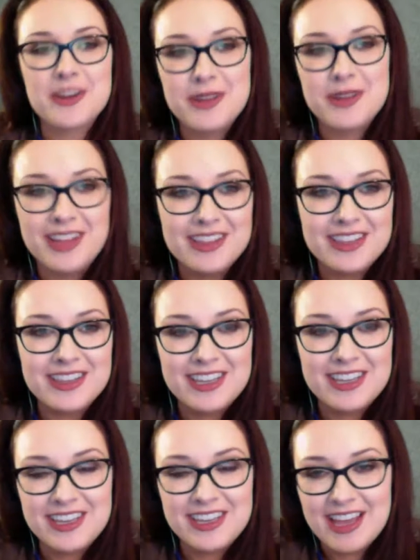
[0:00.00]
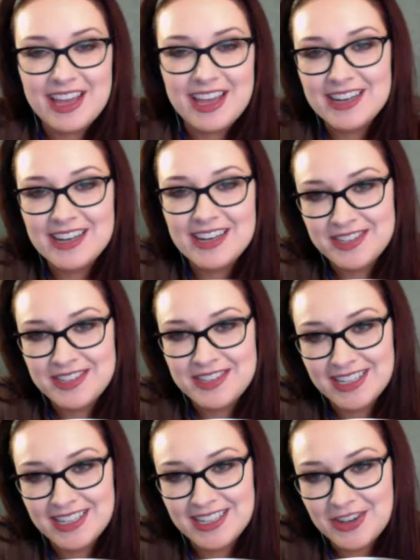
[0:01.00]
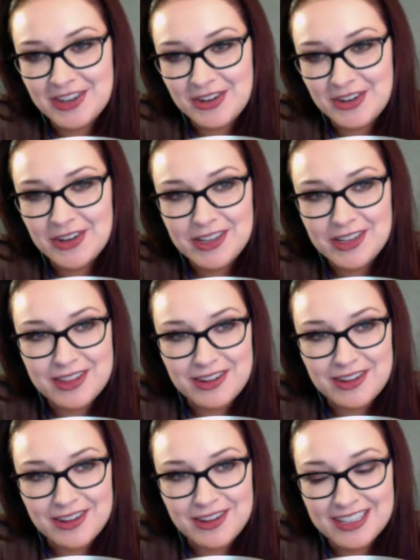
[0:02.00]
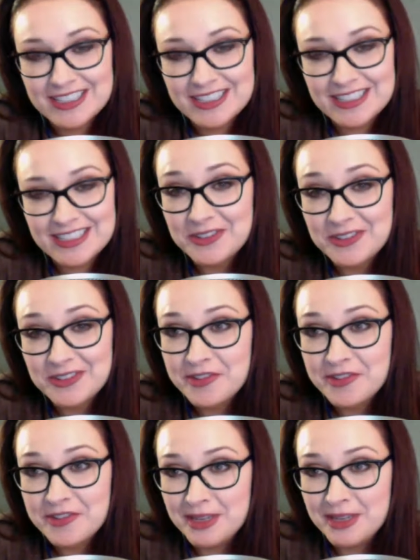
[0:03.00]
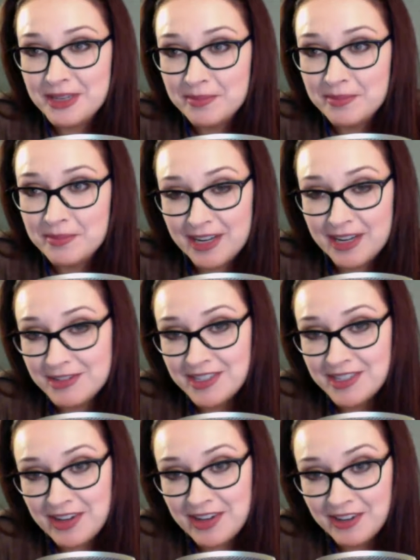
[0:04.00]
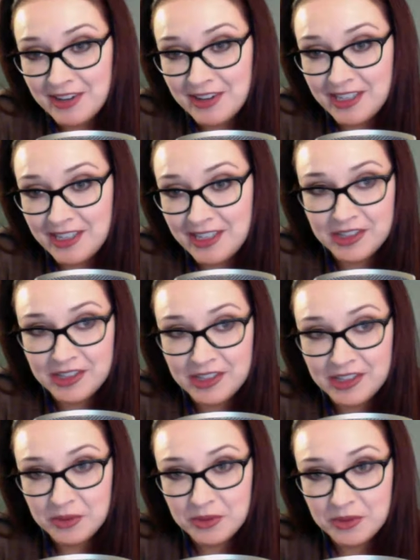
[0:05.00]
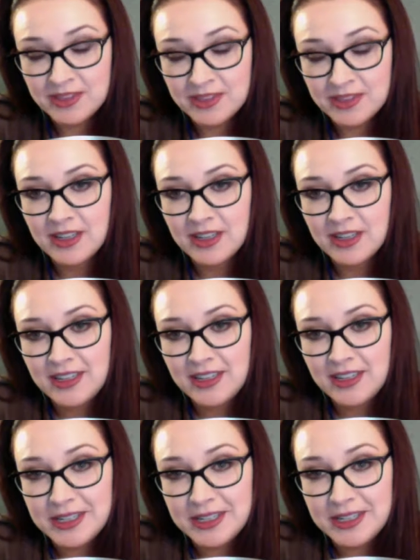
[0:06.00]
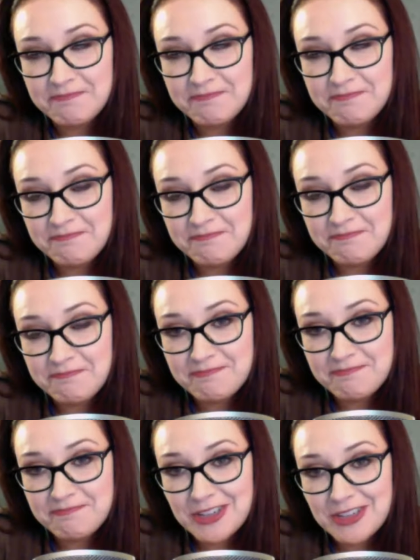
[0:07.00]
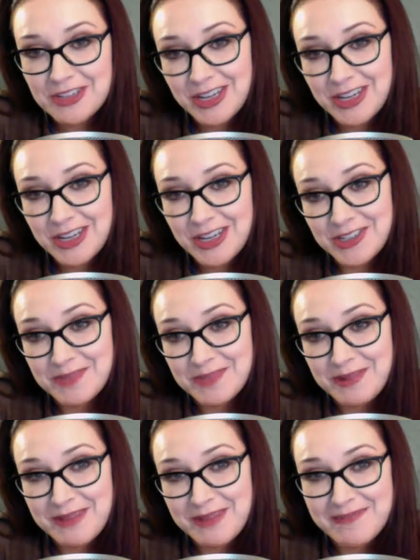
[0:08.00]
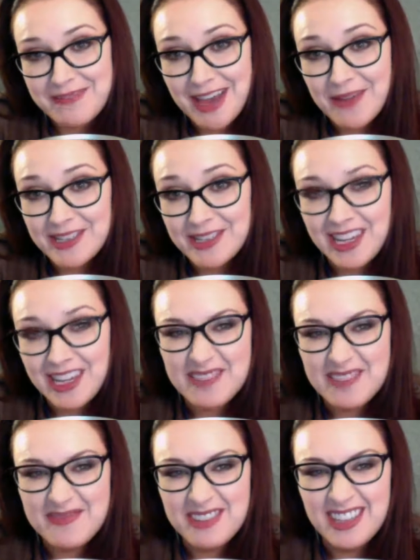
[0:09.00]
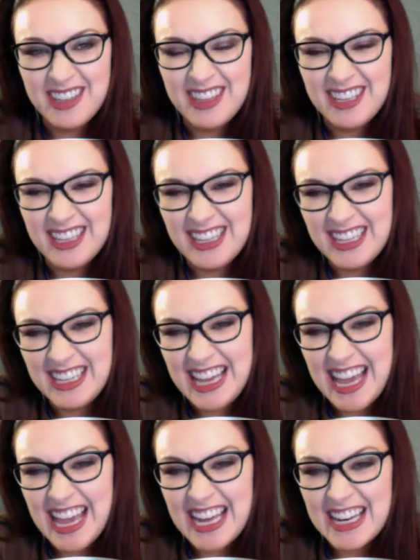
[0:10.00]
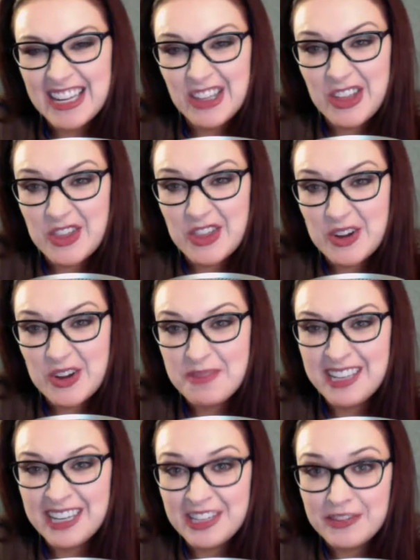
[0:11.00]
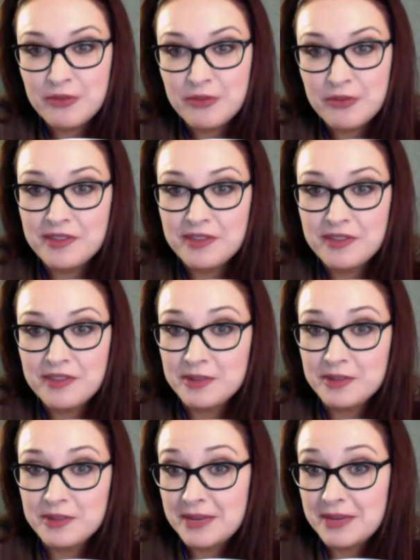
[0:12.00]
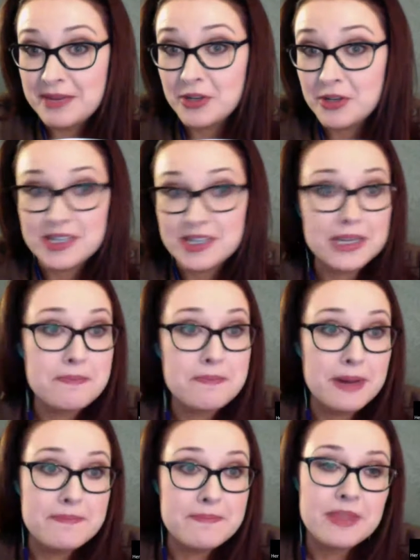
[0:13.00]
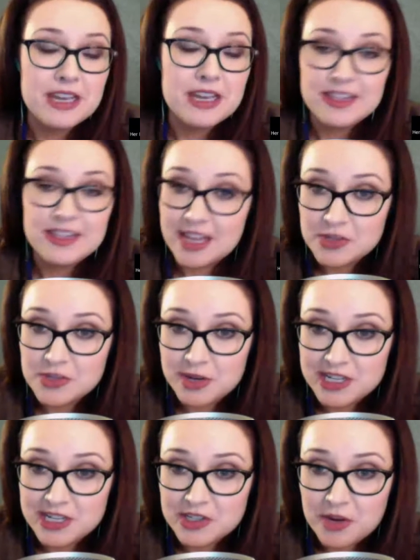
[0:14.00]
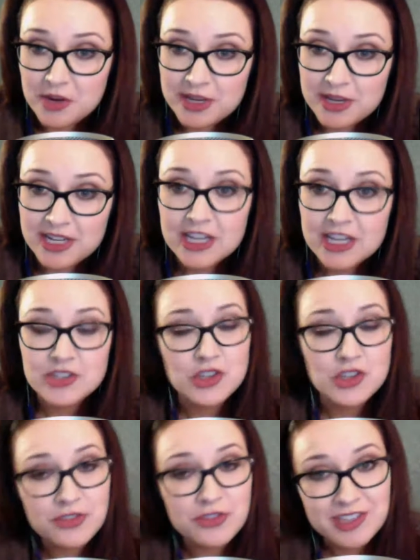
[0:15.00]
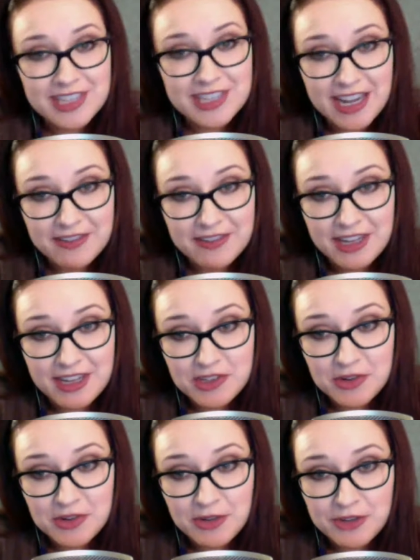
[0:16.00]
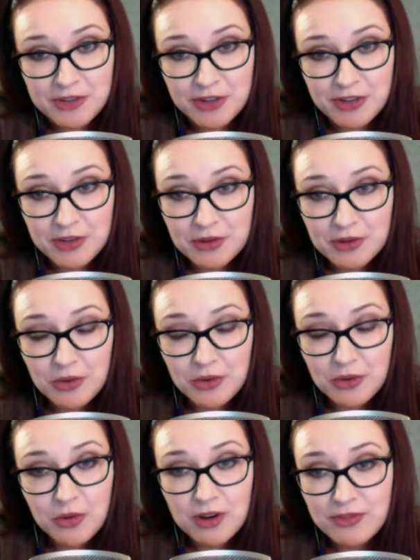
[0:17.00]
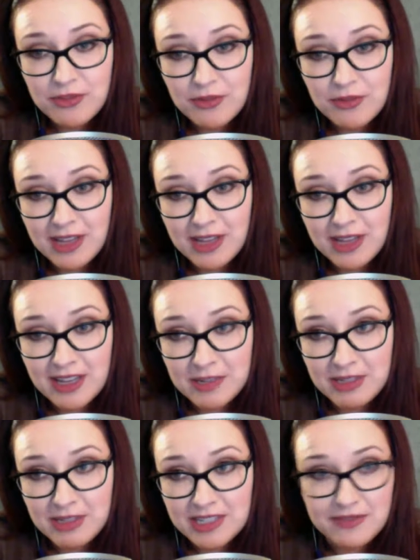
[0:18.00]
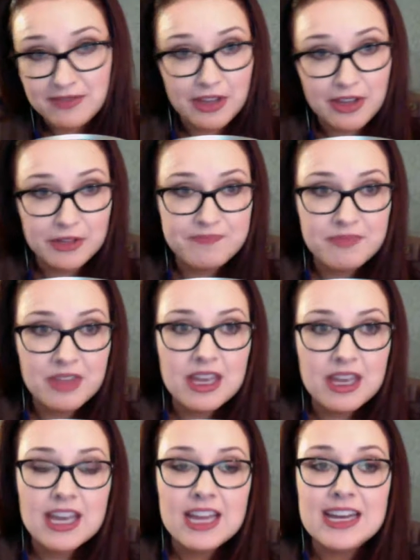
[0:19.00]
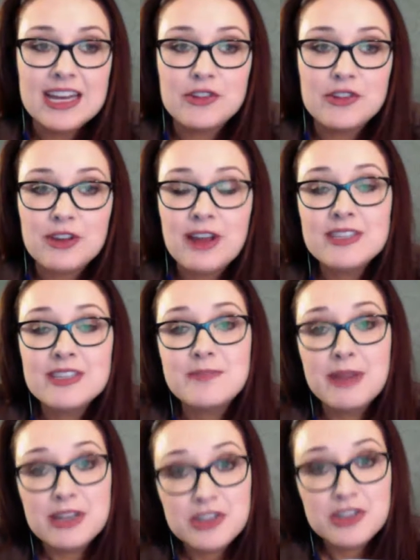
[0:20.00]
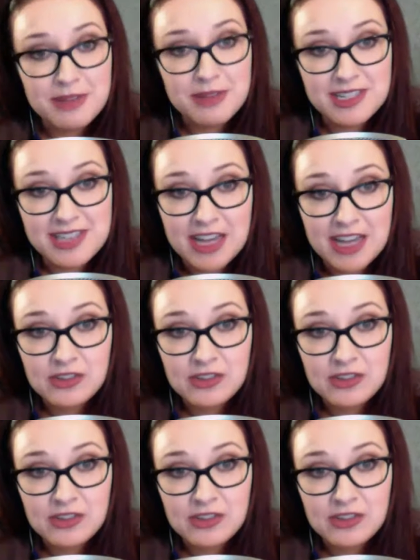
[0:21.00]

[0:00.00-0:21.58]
in the end of second, early third. It's a little rich for me, but I'm just down on Keenan Allen always. So that could just be me. I would take him in the end of the third, beginning of the fourth if it was me personally. But that is where he is going. So you have to decide if that is too rich for you or if you find that to be decent value. Now, Travis Benjamin is actually